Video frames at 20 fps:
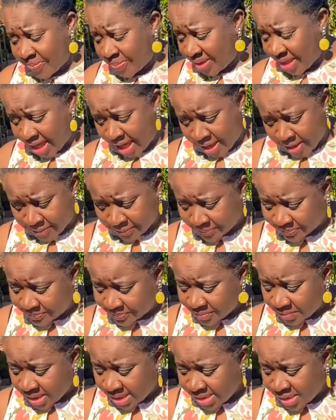Yeah,
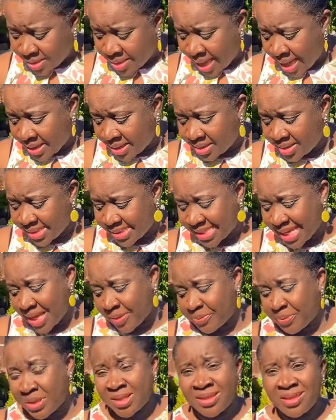so I'm gonna
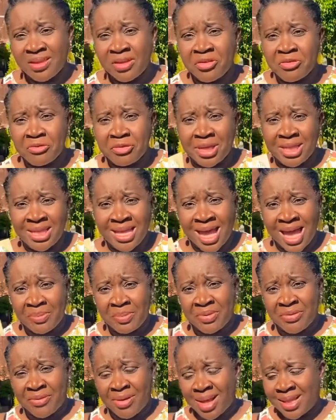start with green
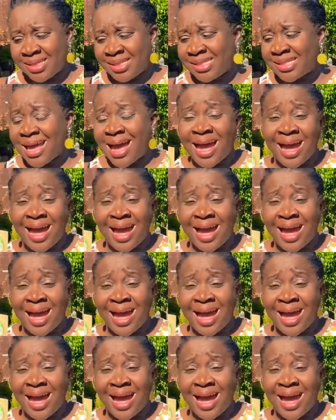amaranths.